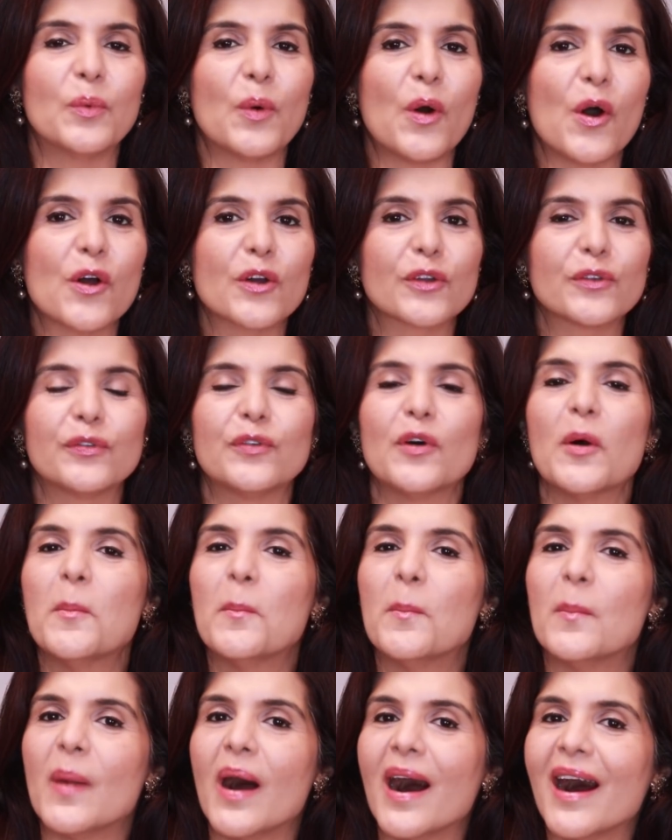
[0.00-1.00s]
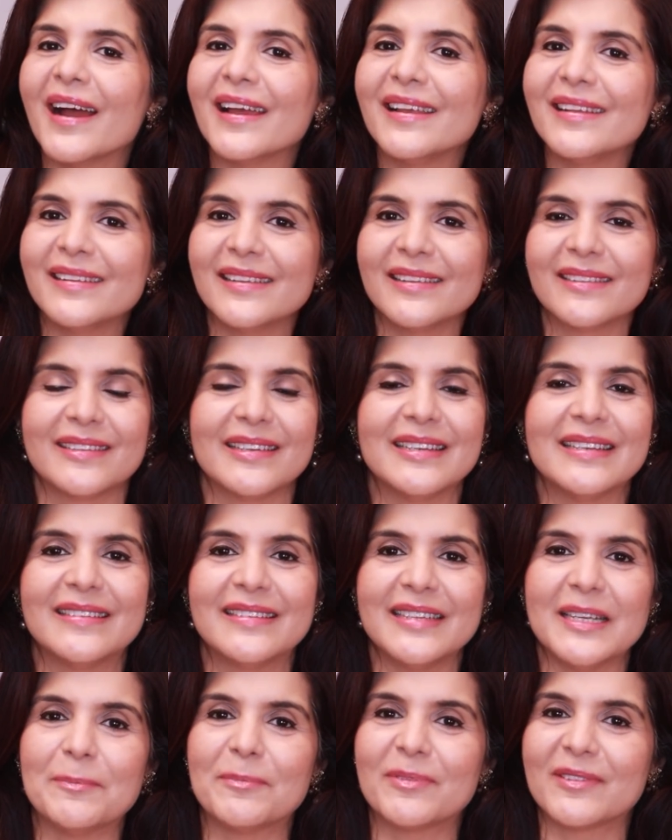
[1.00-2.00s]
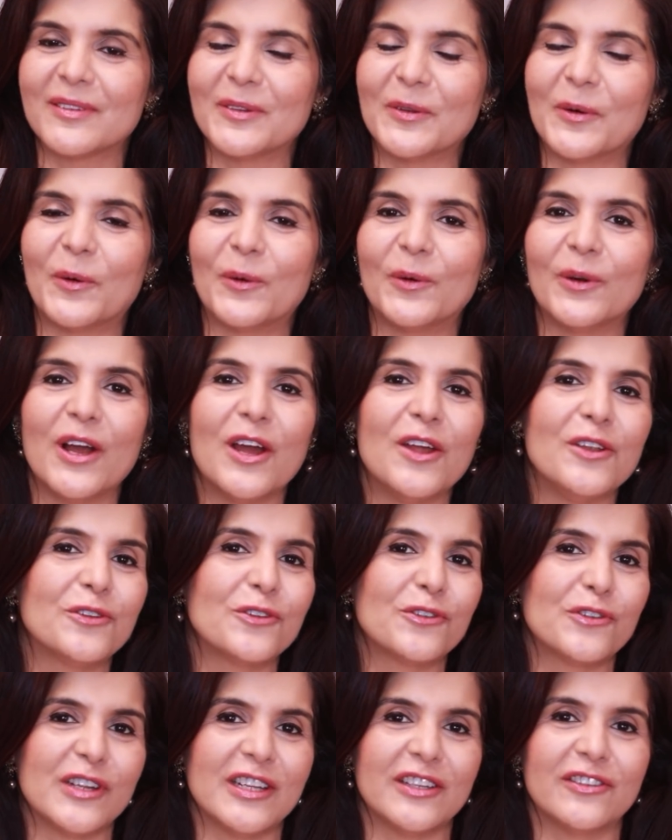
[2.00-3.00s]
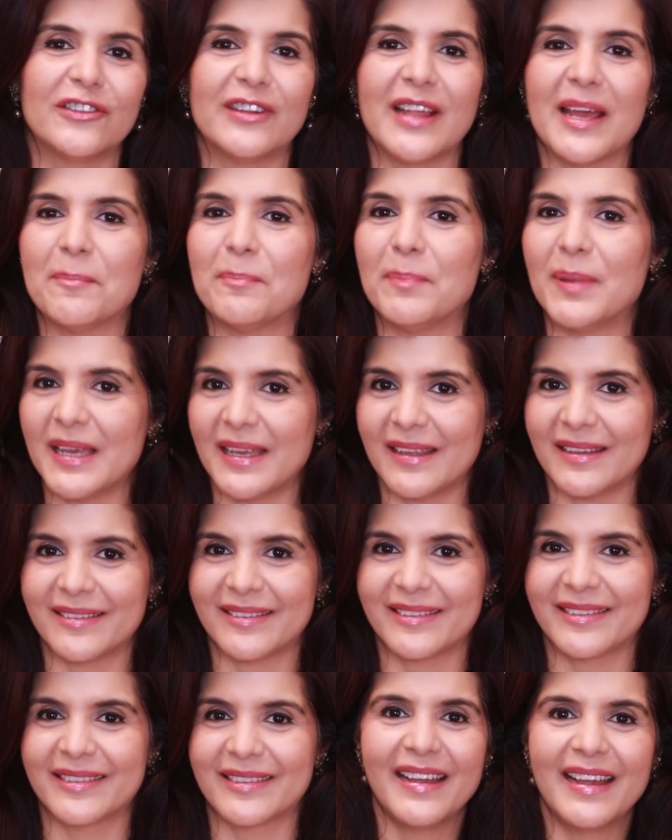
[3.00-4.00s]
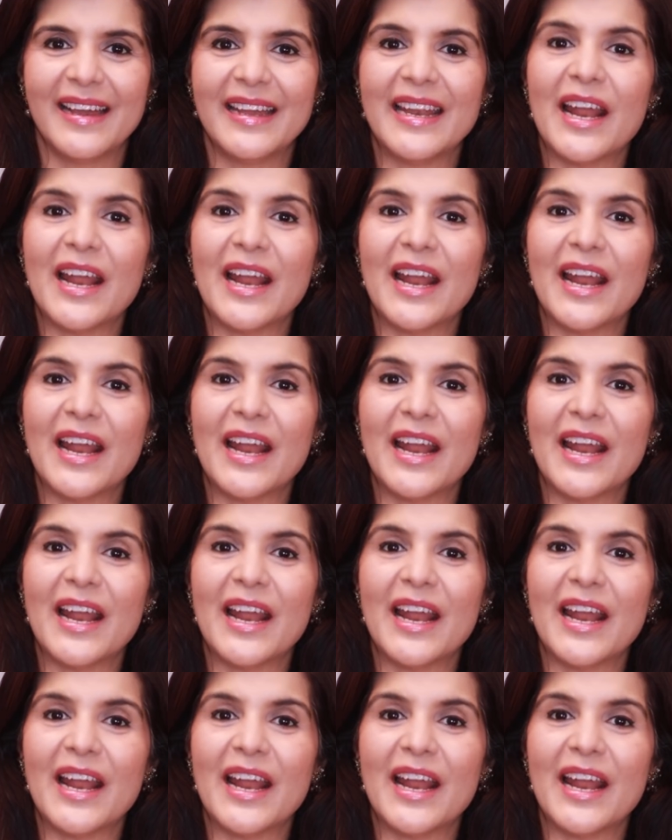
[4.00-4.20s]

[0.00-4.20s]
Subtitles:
walked for miles in deep snow to reach their base.